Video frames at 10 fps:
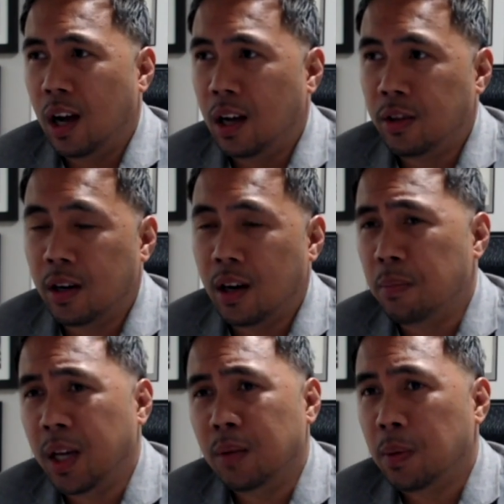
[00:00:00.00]
There are
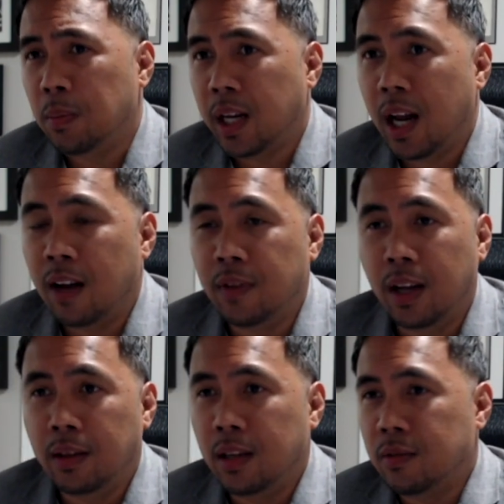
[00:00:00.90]
many people that have
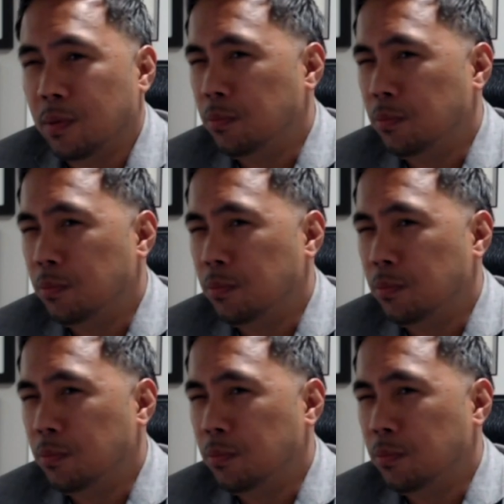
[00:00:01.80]
done this, from